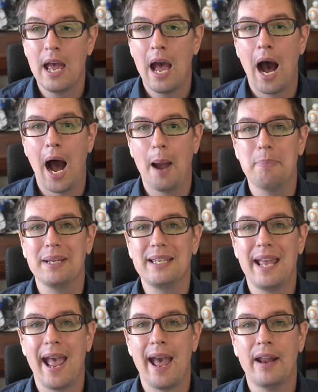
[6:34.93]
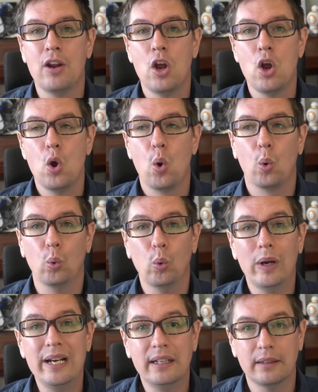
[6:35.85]
I began
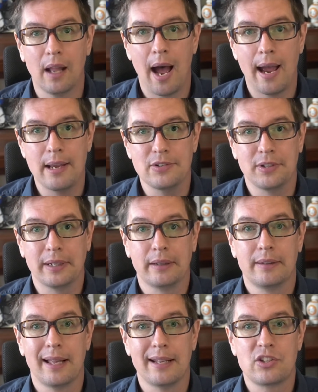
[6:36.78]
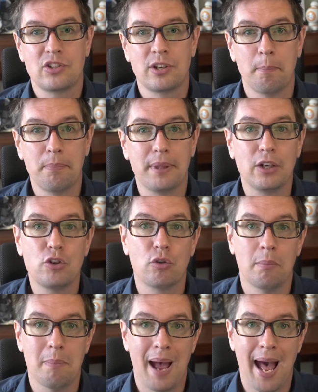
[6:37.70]
realizing that something
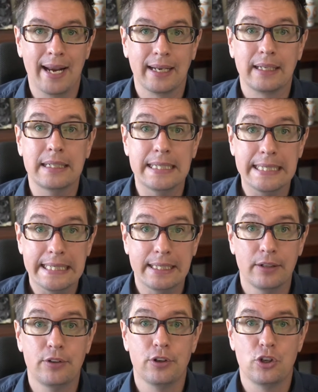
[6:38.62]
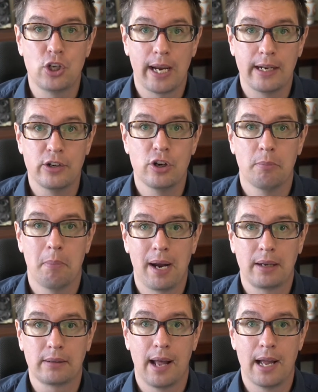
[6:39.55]
dramatic needed to change in my
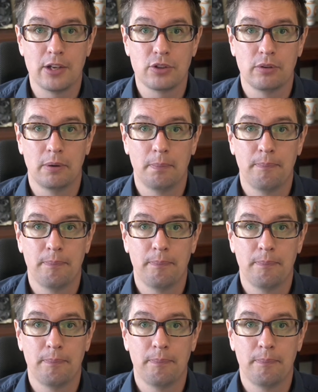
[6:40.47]
classroom.